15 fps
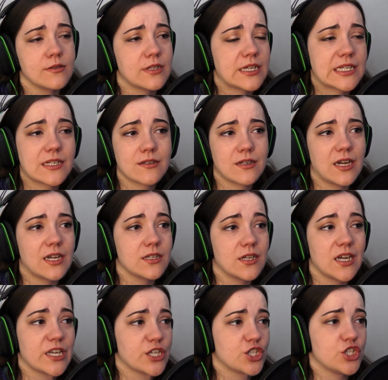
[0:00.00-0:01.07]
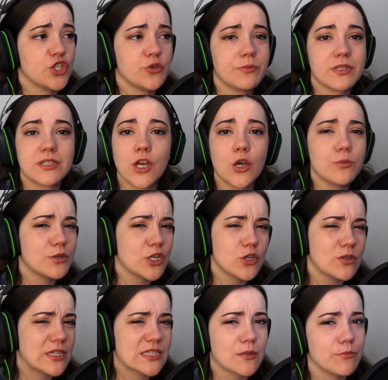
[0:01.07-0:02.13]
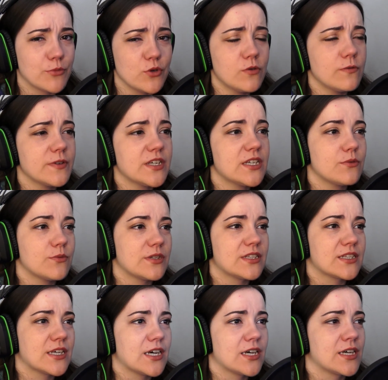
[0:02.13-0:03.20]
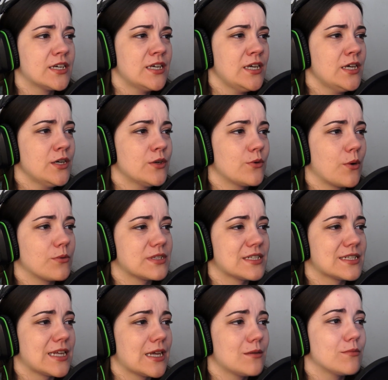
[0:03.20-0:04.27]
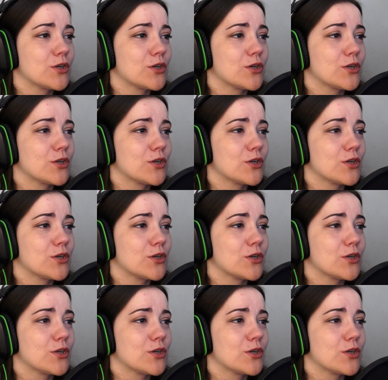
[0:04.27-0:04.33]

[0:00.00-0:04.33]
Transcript: Like, I, I assume it's Home Alone, like the movie with, uh, what was his name?